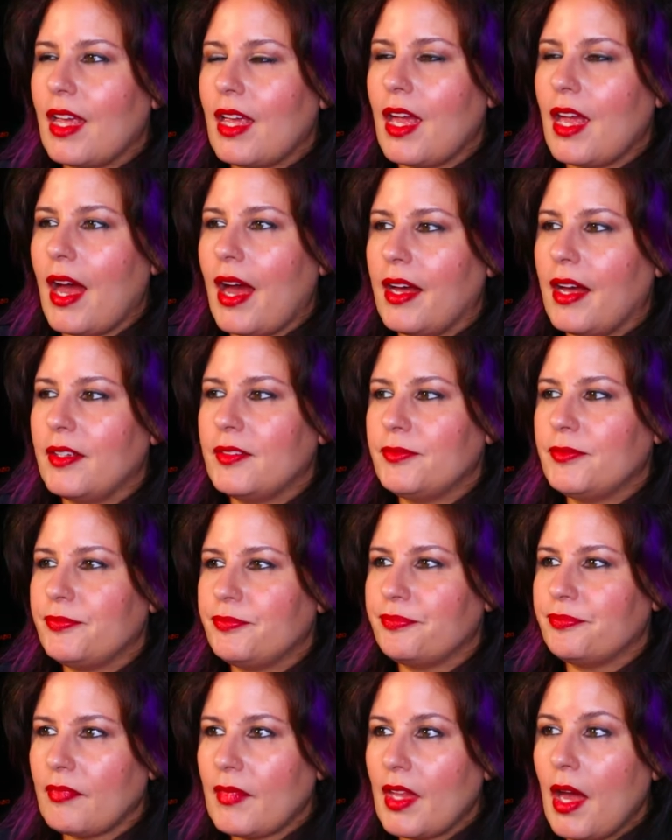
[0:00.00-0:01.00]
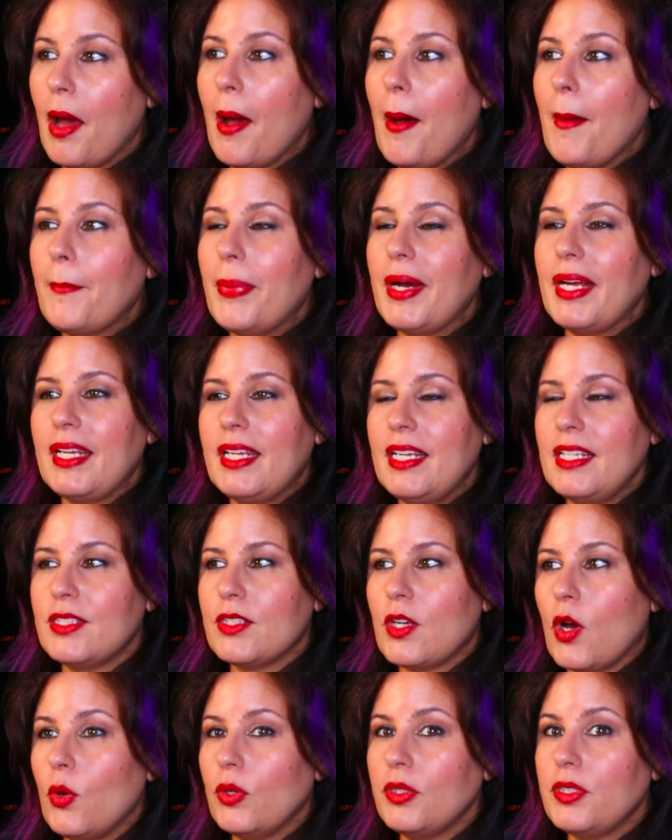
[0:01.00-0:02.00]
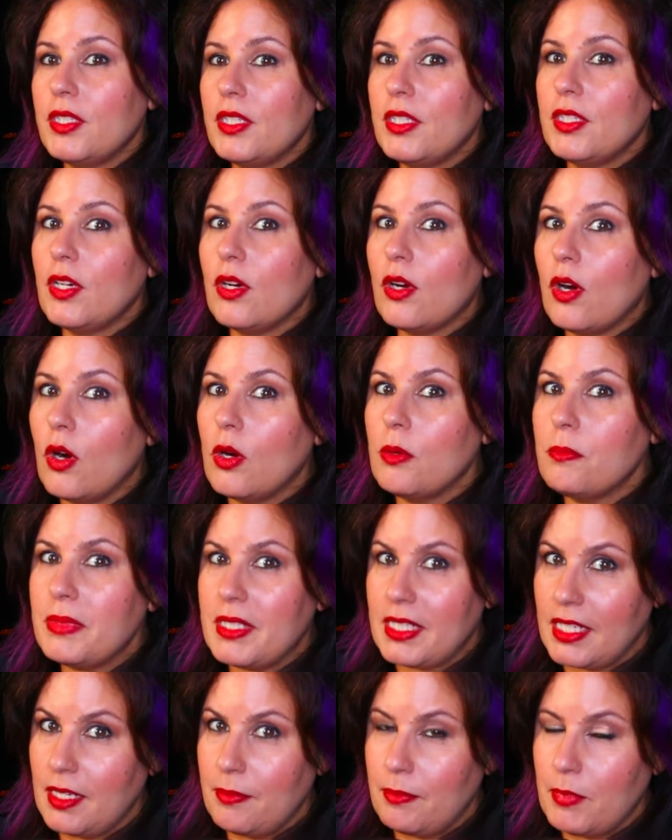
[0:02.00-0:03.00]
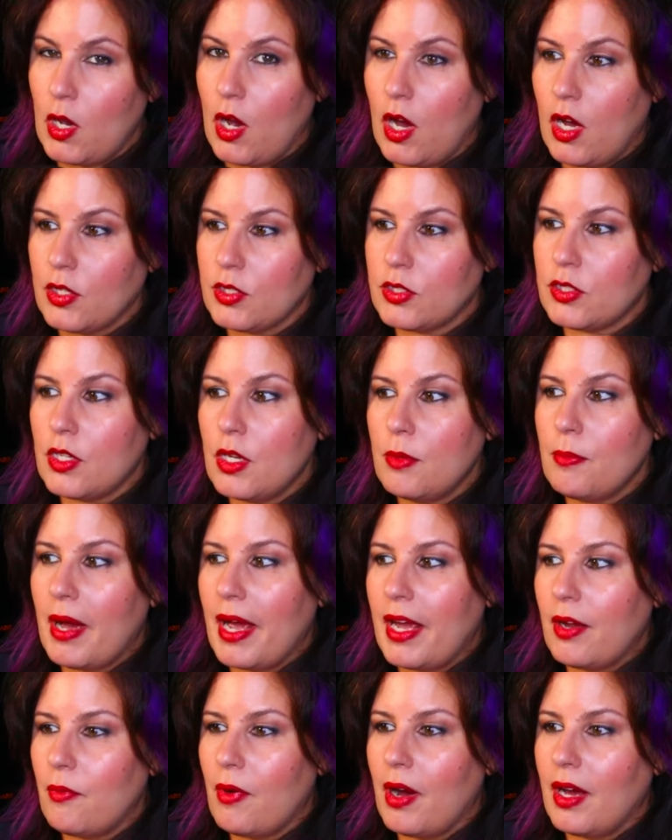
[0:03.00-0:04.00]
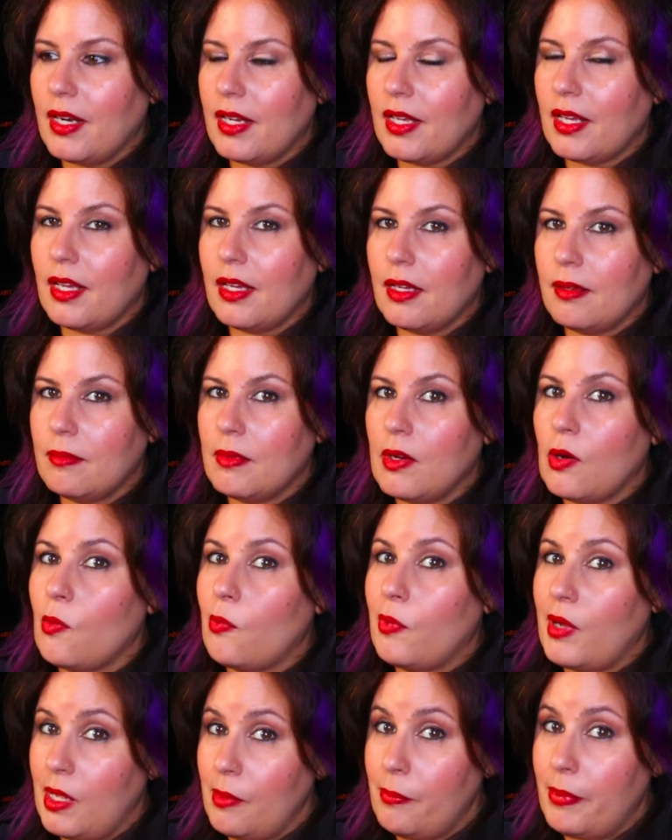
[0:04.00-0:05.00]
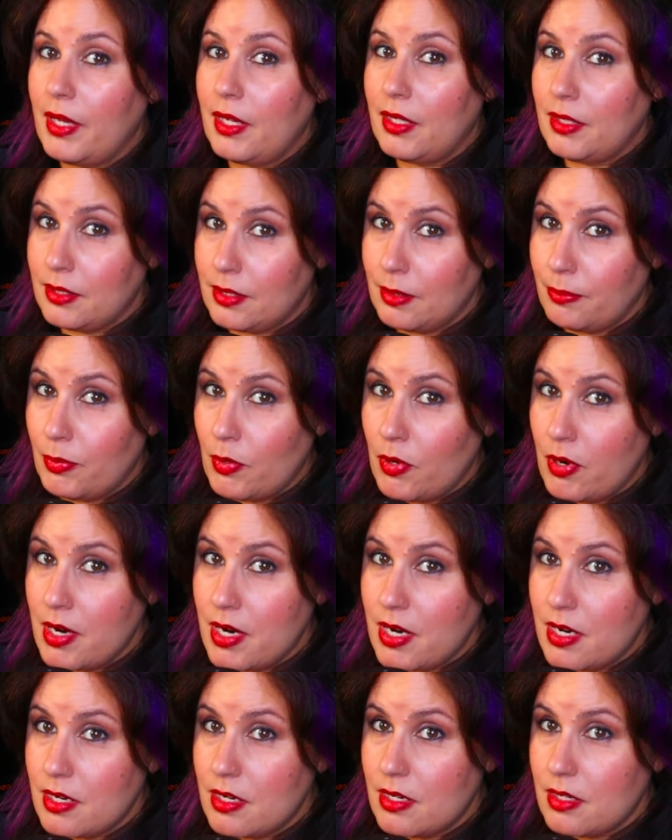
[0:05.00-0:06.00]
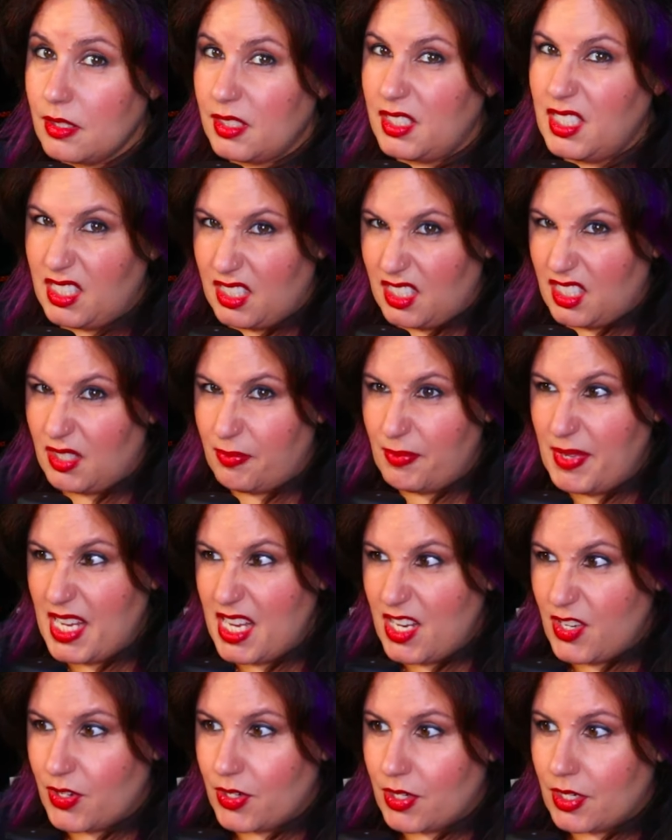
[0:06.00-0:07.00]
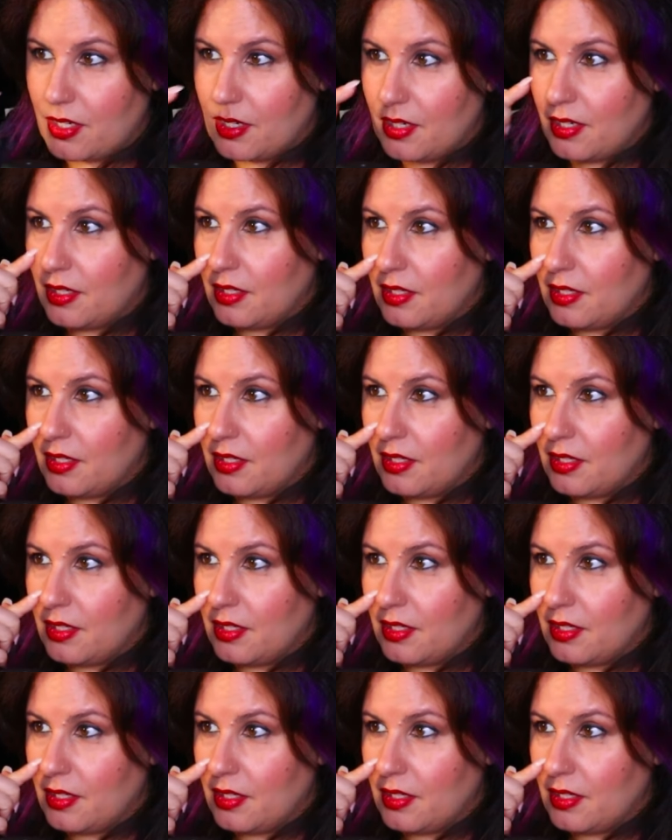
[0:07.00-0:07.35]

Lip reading: Yeah. But he's coaching your home team, y'all, so you might want to give him a wee bit of support. Just a smidge.